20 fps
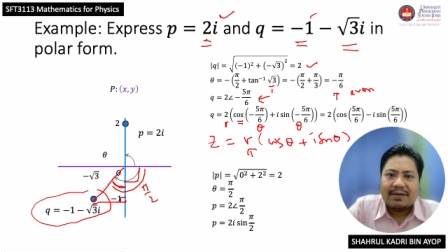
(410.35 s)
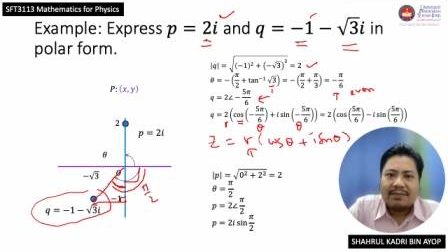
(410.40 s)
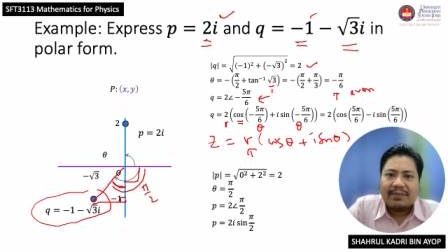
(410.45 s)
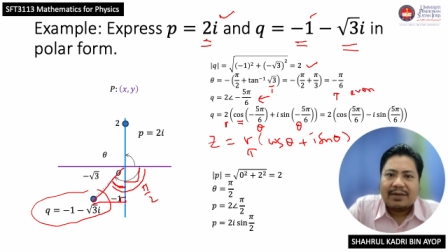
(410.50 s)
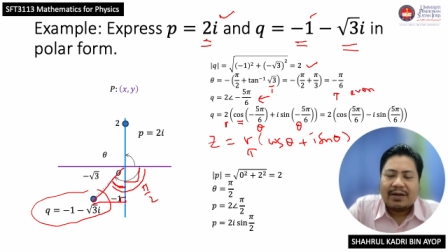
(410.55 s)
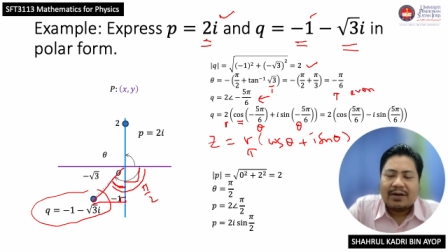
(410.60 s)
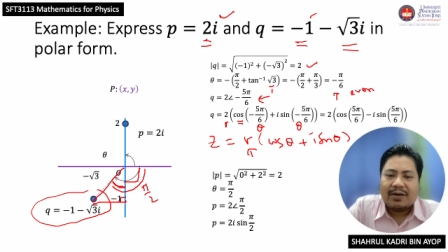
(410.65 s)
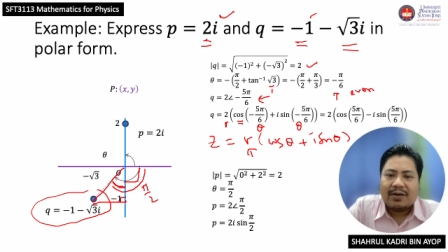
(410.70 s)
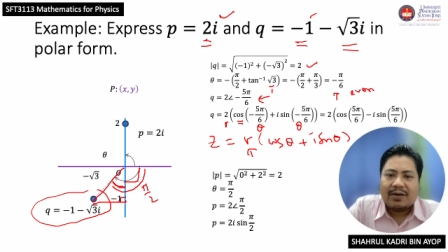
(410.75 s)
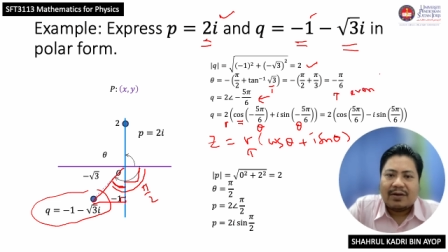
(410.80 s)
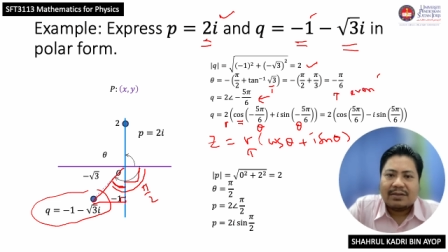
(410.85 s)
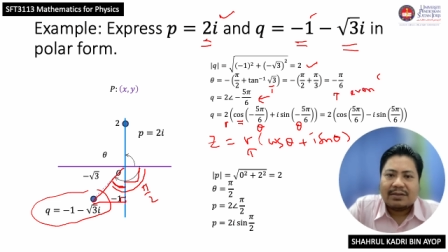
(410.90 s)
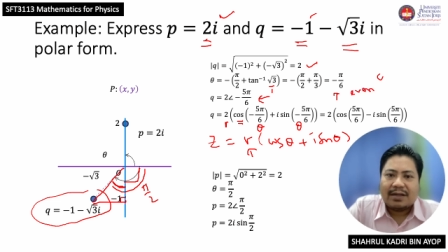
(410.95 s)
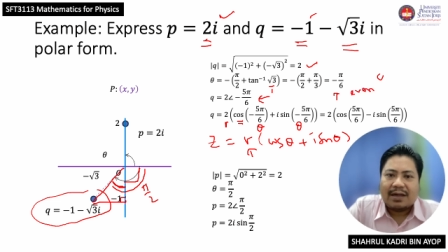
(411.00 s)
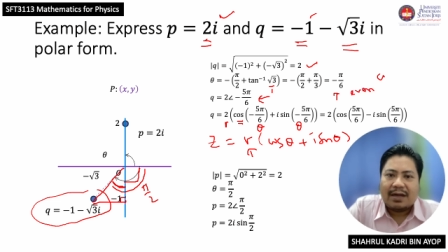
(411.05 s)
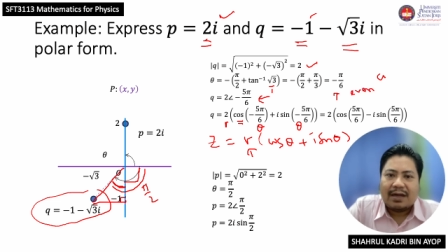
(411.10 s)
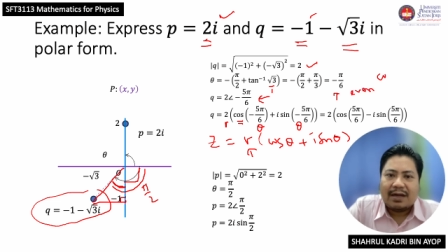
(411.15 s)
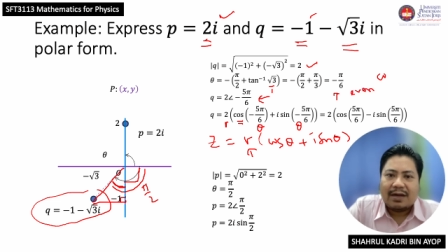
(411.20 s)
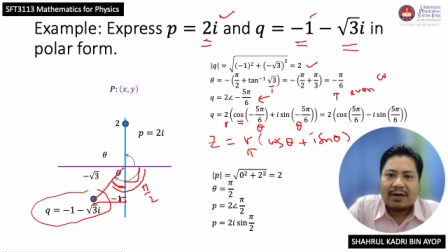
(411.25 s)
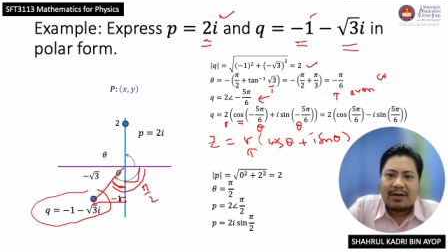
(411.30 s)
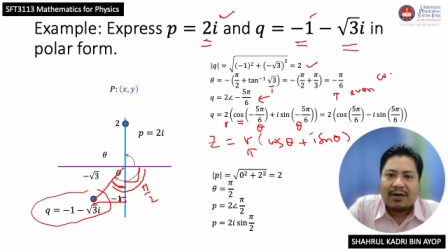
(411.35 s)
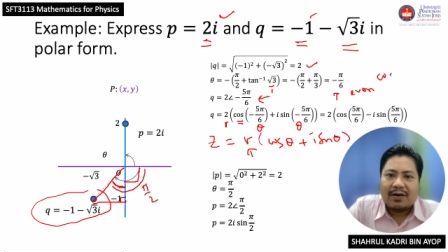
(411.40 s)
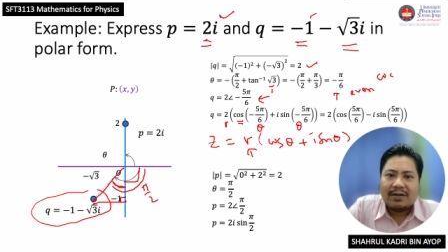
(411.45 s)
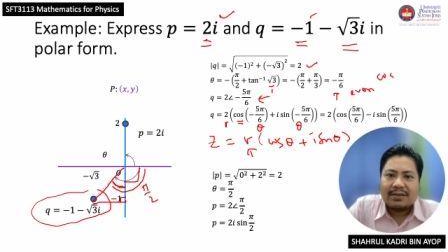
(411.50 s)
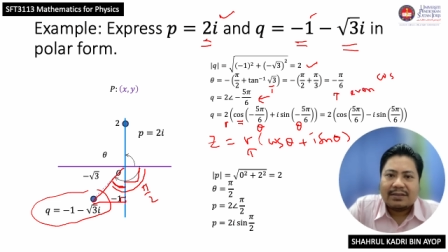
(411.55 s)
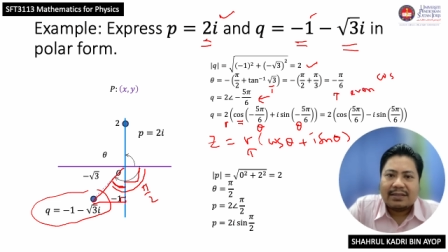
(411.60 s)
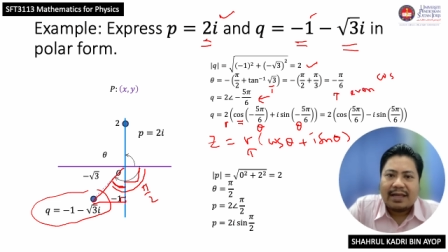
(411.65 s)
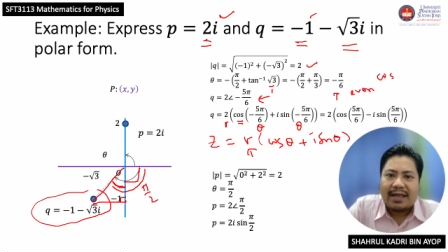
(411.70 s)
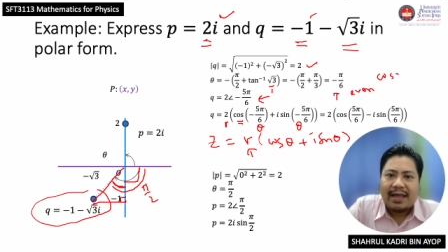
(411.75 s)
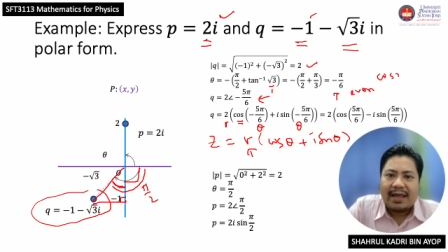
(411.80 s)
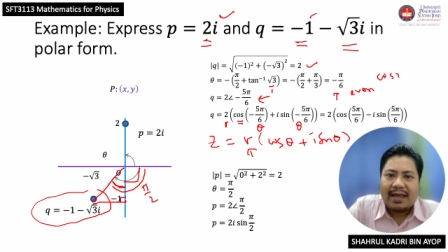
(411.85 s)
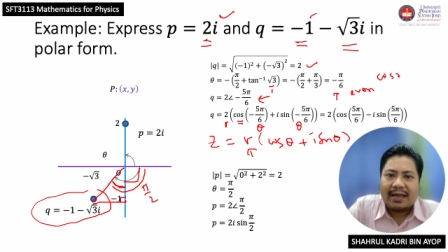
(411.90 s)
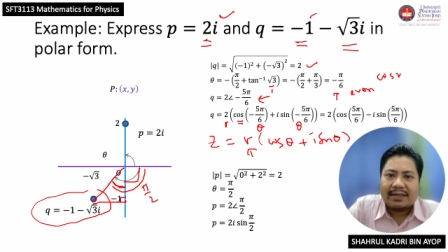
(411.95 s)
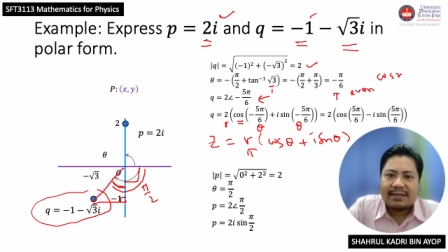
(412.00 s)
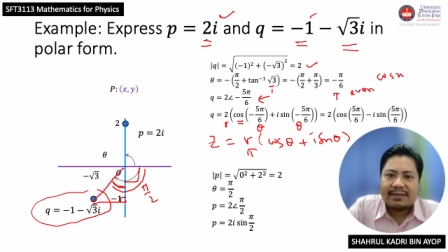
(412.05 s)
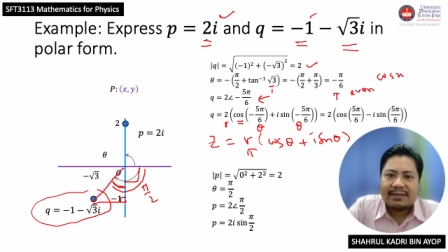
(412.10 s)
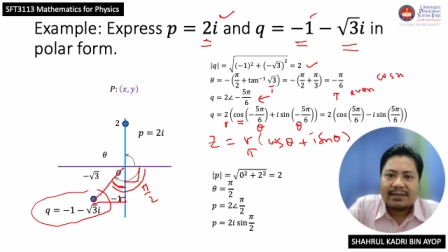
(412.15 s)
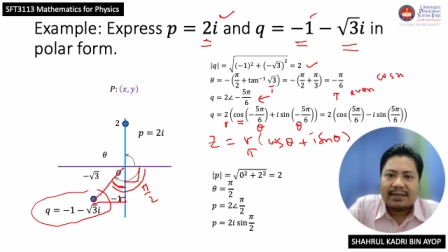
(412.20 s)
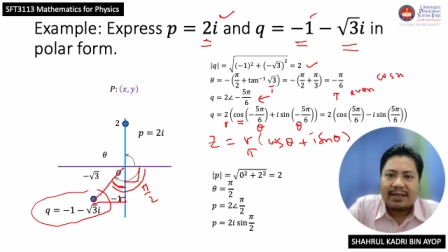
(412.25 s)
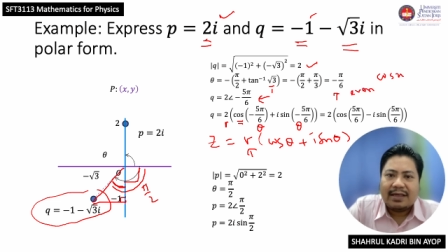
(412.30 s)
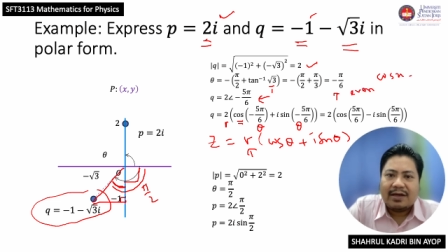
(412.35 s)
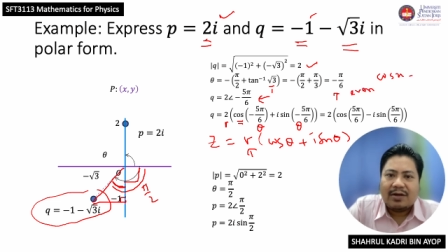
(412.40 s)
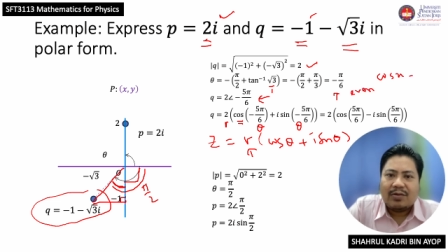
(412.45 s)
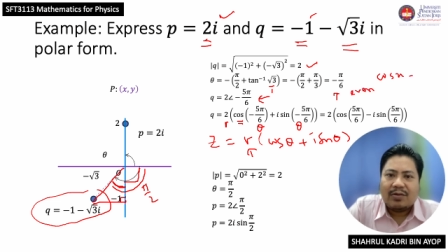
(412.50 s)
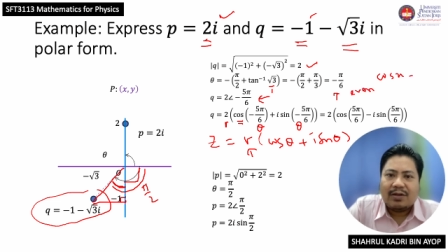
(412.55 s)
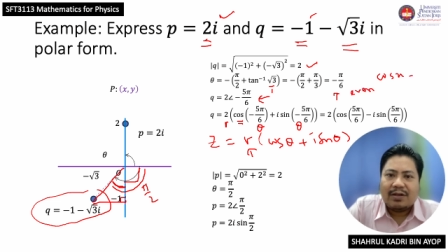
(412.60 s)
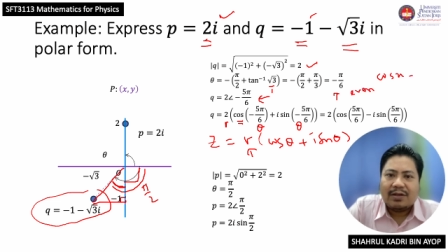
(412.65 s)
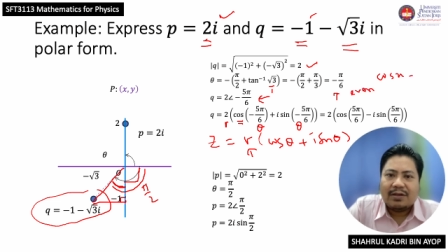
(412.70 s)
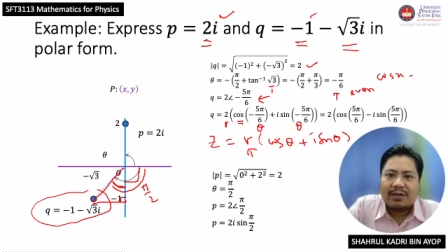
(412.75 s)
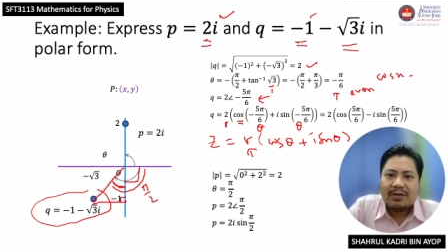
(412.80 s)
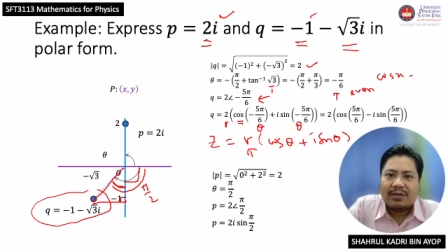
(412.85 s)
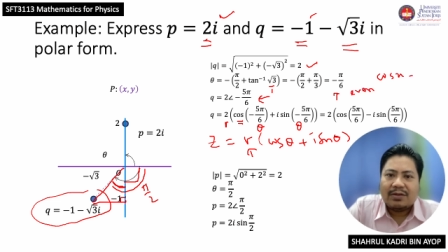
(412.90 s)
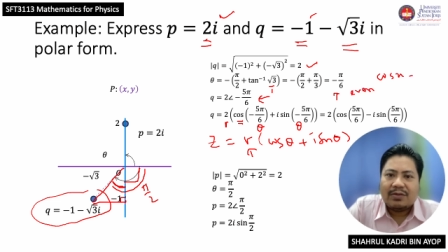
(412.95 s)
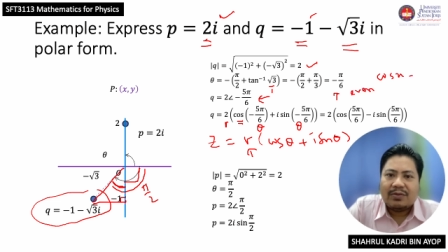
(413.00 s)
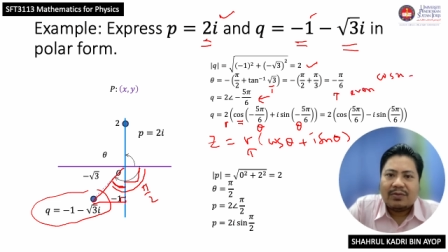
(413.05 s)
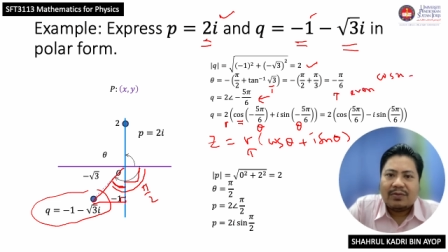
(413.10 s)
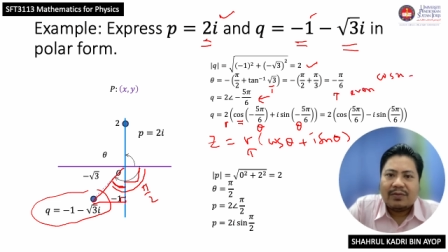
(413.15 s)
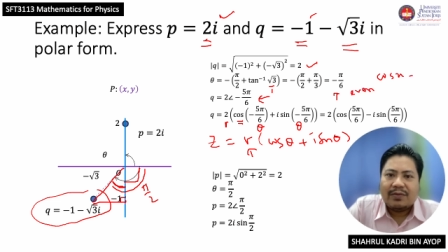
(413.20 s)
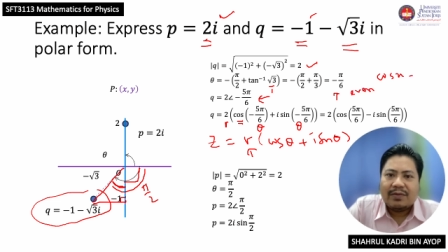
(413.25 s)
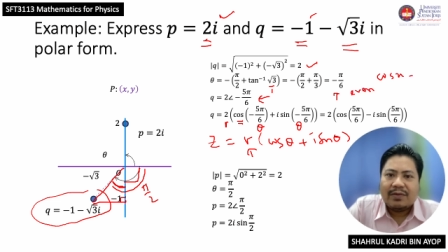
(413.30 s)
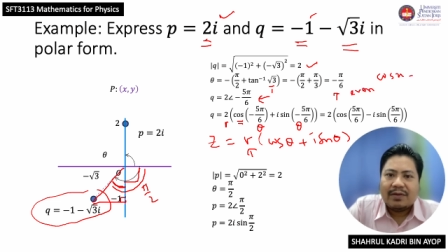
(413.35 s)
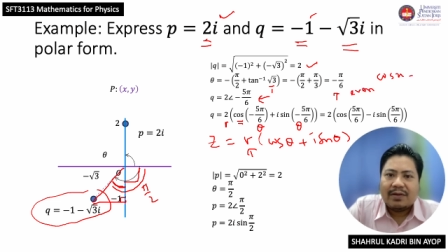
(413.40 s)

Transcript: because cos x equal to